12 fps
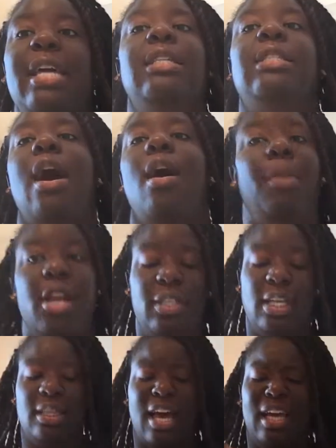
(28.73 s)
They are so
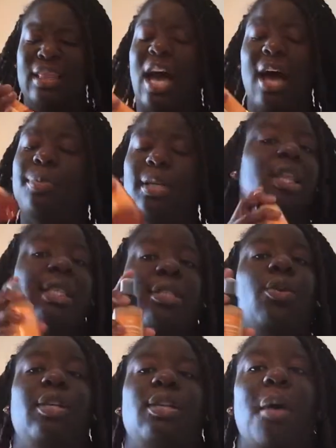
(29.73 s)
amazing. The Truth
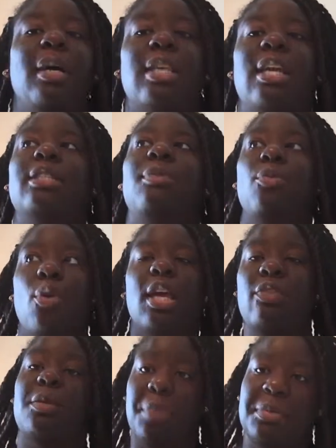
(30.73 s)
water has been really
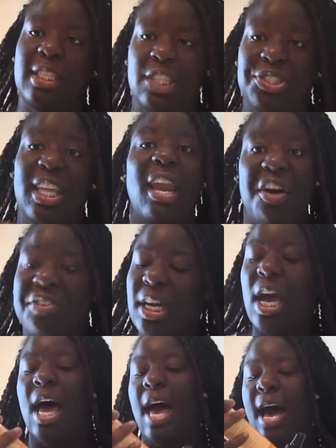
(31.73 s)
helpful in evening out the
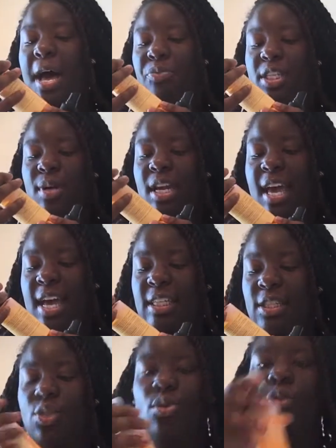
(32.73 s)
pigmentation in my